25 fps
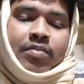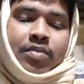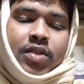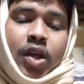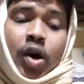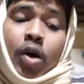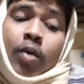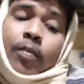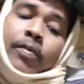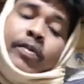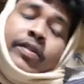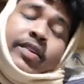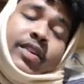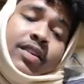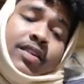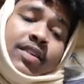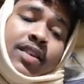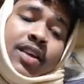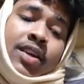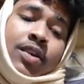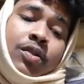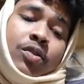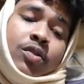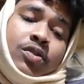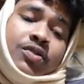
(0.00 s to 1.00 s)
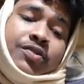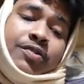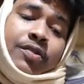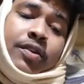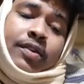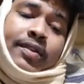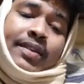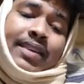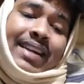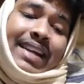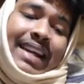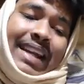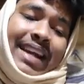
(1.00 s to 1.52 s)
The opposite thing goes
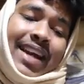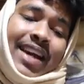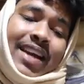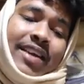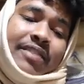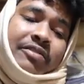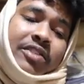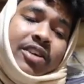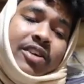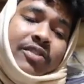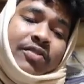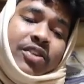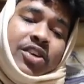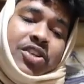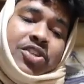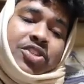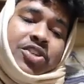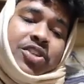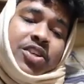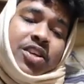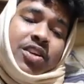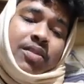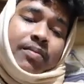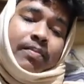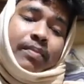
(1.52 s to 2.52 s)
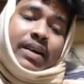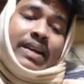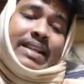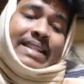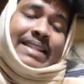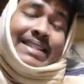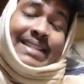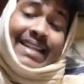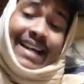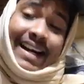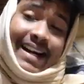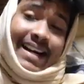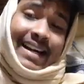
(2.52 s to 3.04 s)
for the negative deviation, but
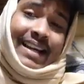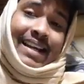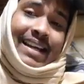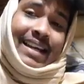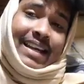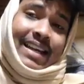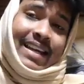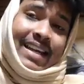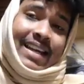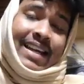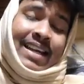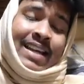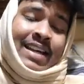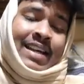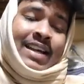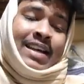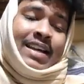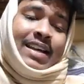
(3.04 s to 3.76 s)
sadly